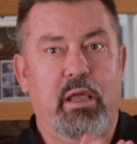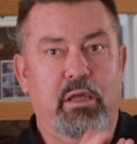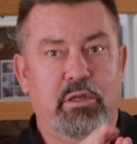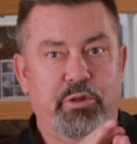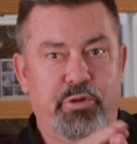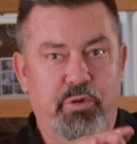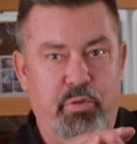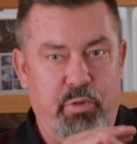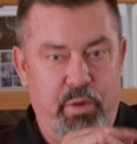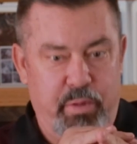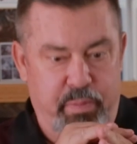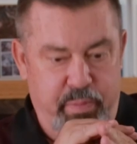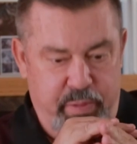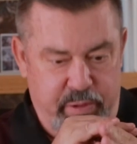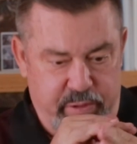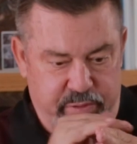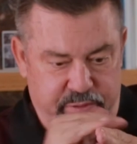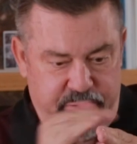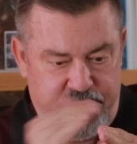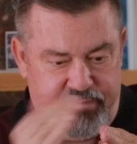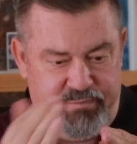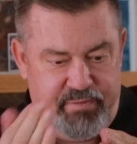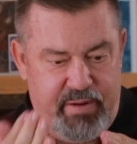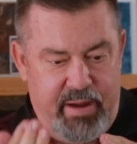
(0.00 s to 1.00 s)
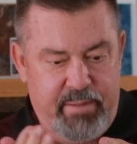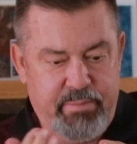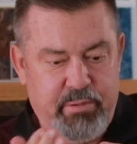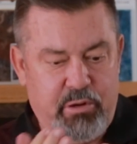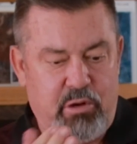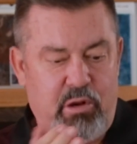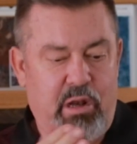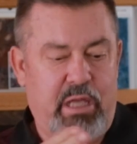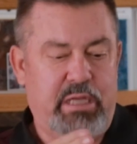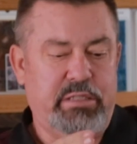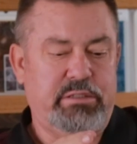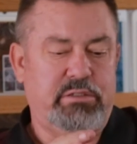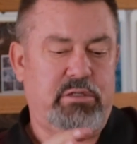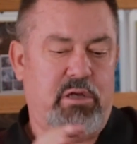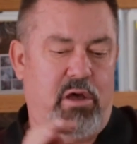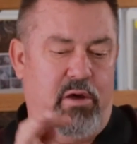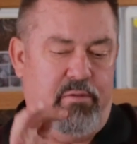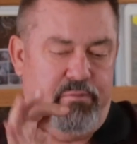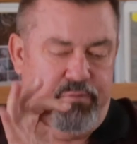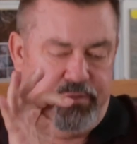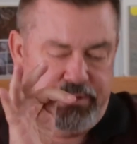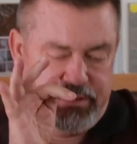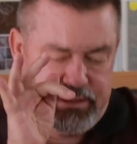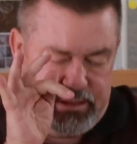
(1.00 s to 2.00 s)
So we peeled the fiberglass
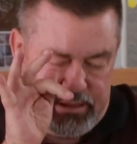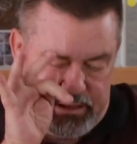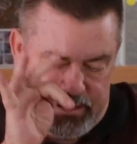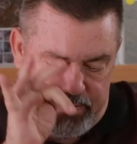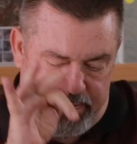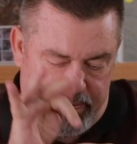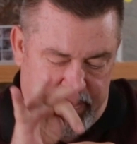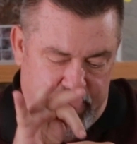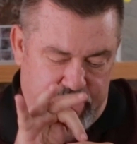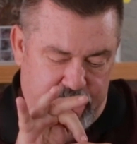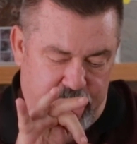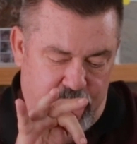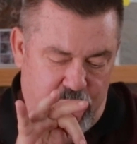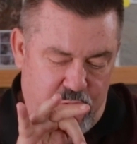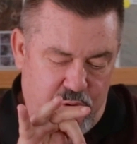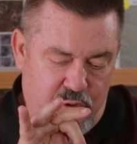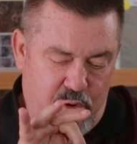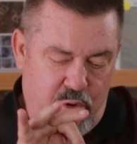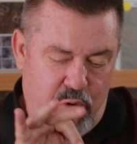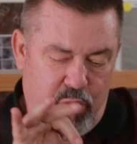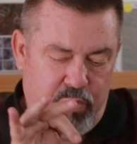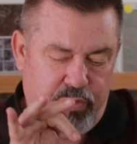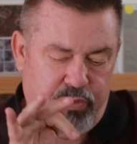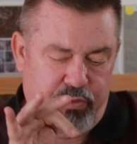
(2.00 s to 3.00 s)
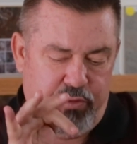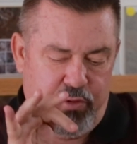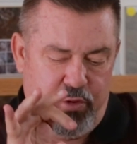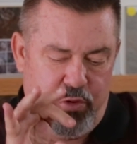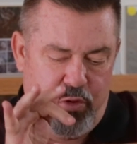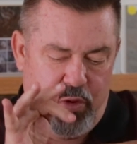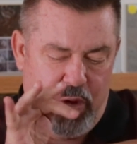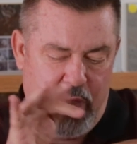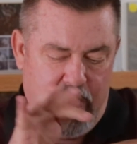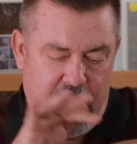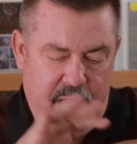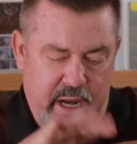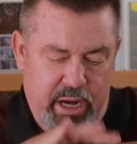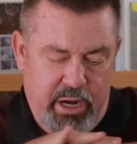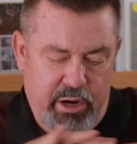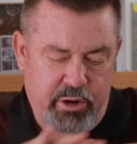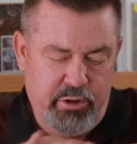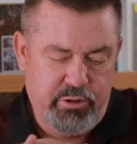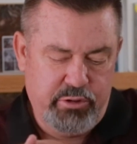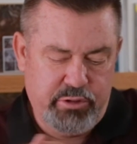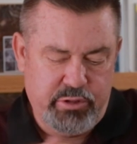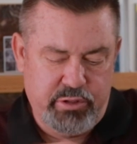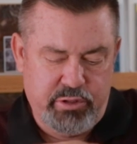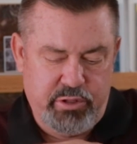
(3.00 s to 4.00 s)
off, we see the pinhole going through,
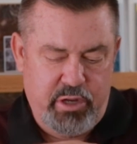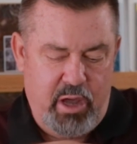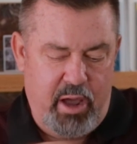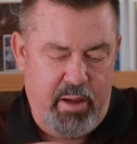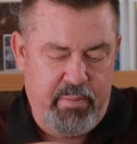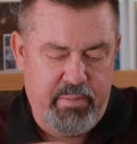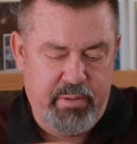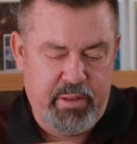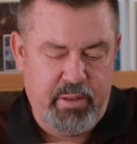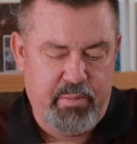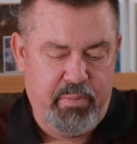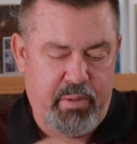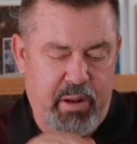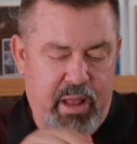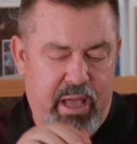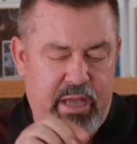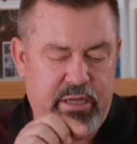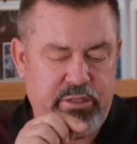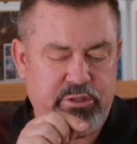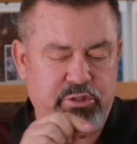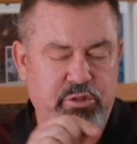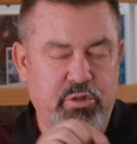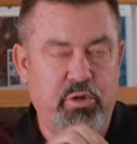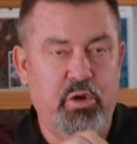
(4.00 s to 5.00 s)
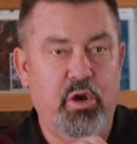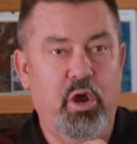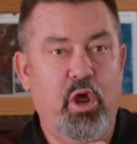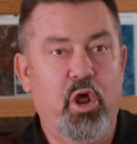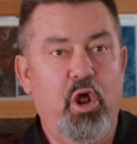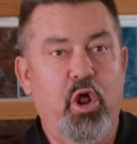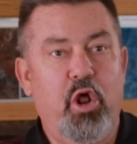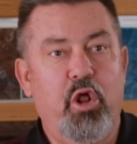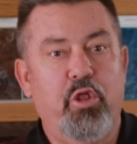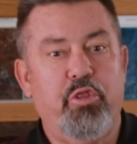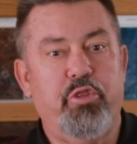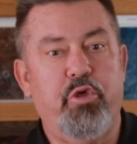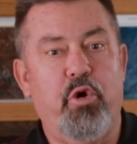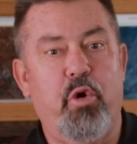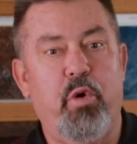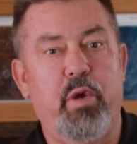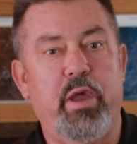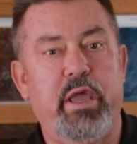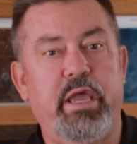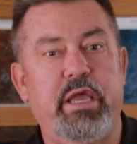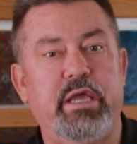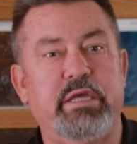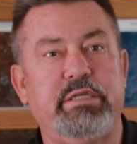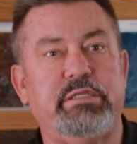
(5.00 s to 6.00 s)
here's the top of the plaster, there
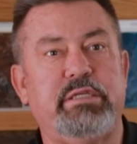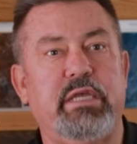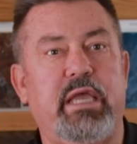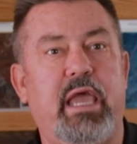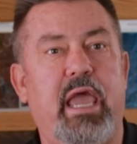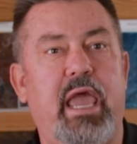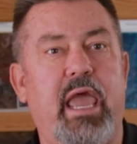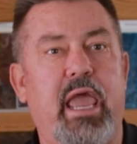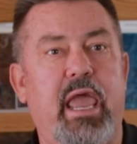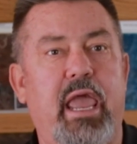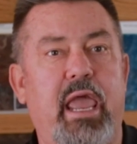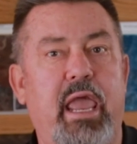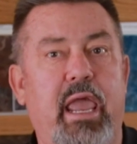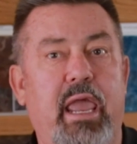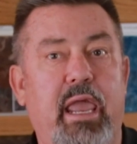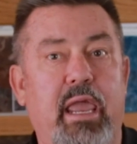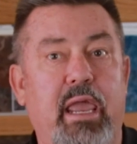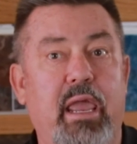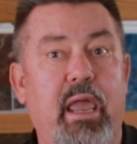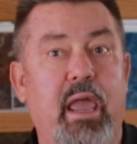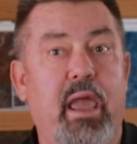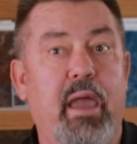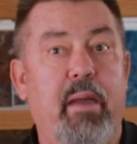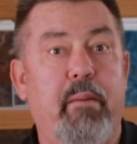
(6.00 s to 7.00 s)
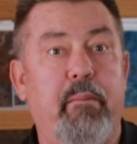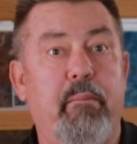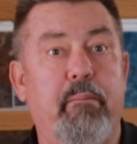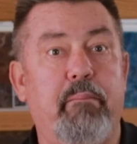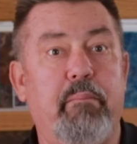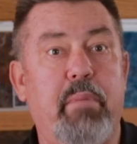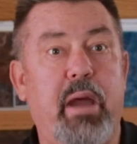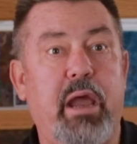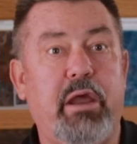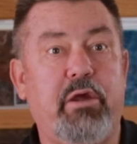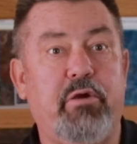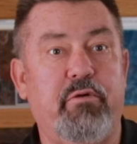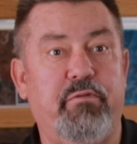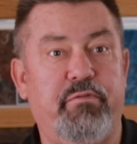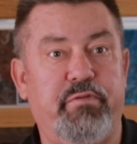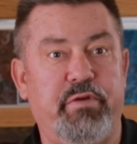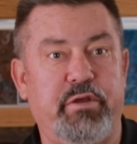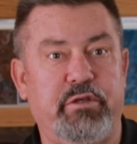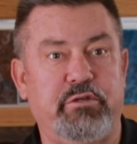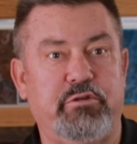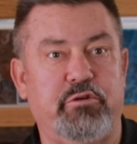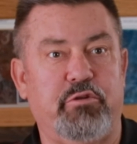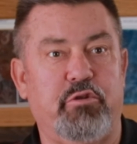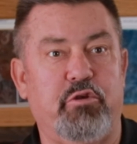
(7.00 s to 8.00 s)
is a
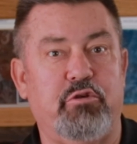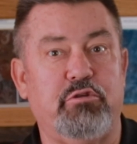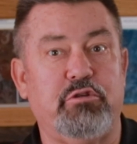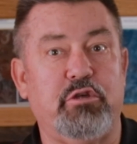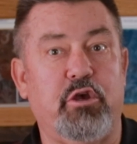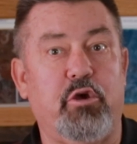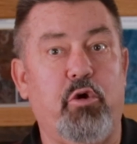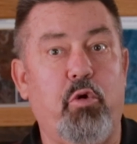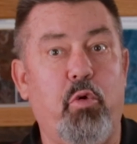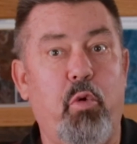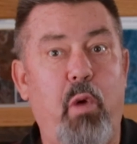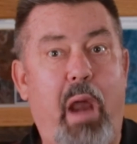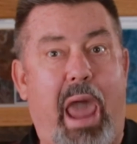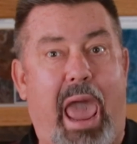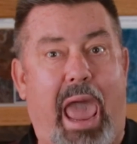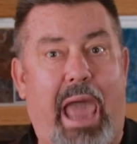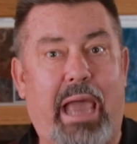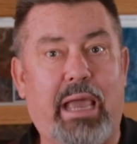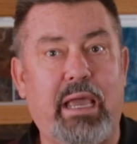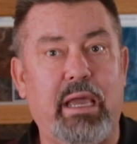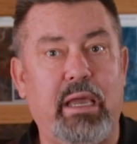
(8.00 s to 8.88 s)
microfissure, there's a crack.